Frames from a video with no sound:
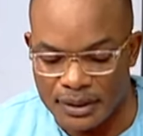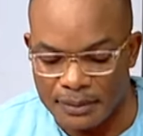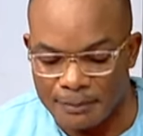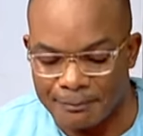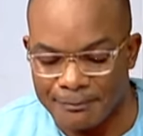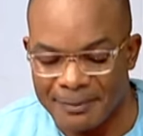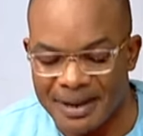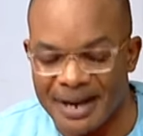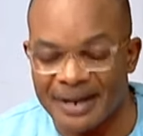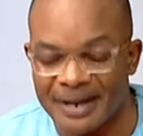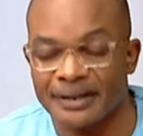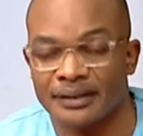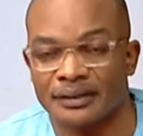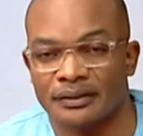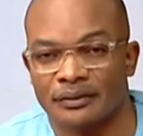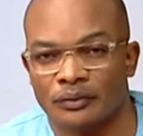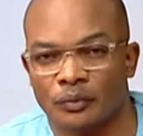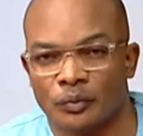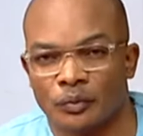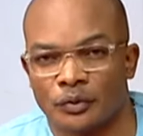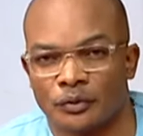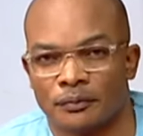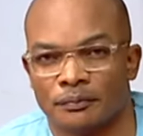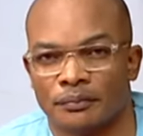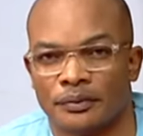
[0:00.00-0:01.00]

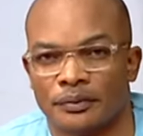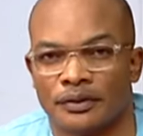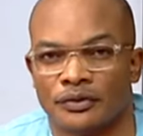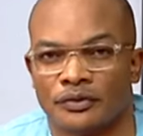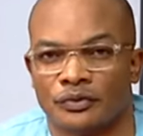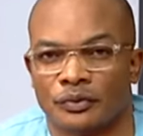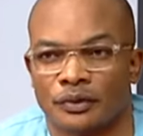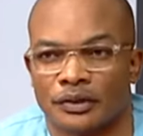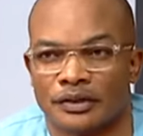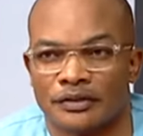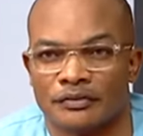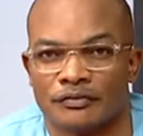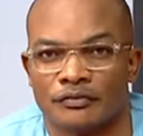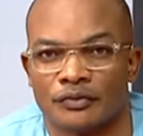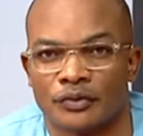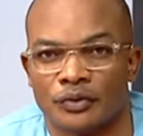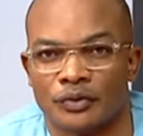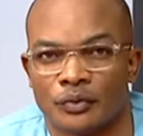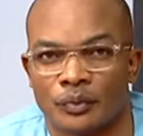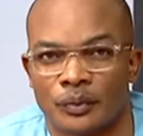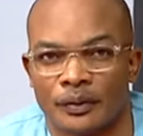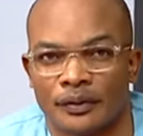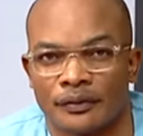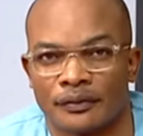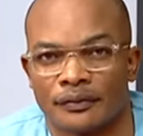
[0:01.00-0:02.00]
Mine would be to leave
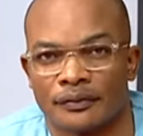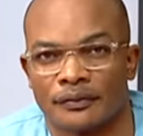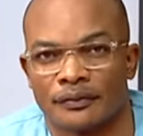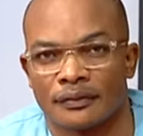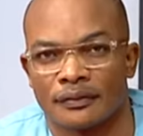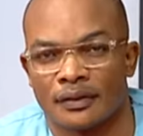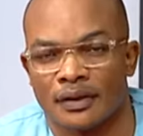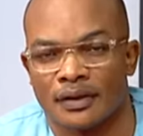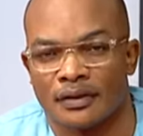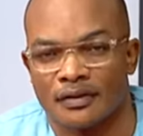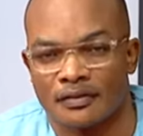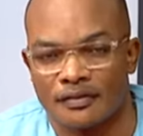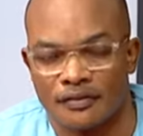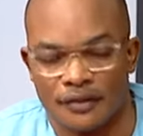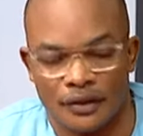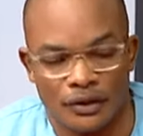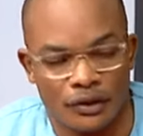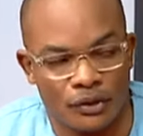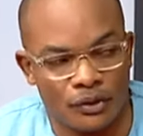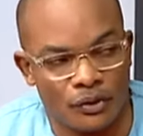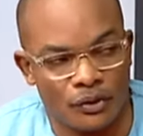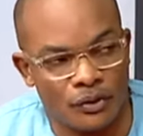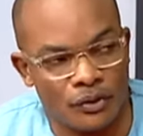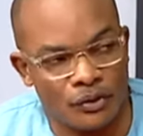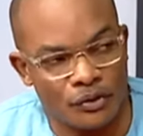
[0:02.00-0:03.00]
you with the
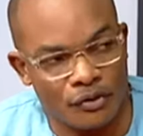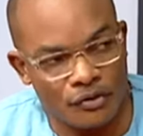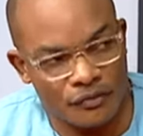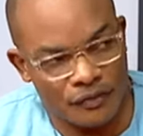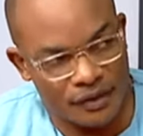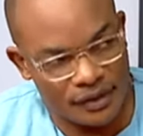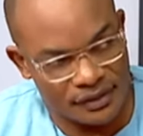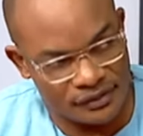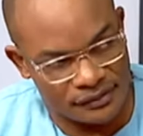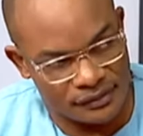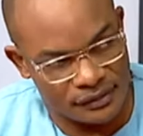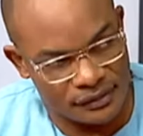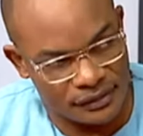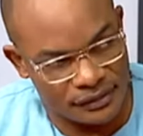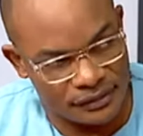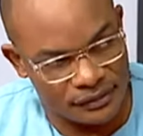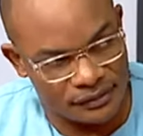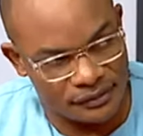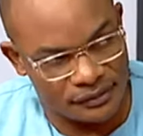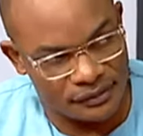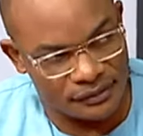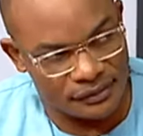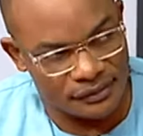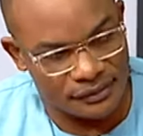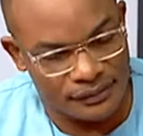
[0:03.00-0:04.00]
law of
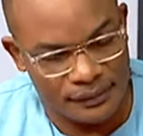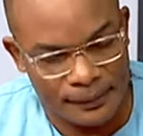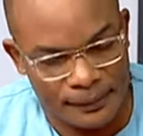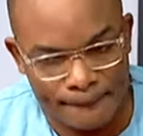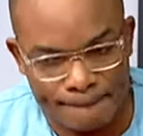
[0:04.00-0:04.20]
excellence,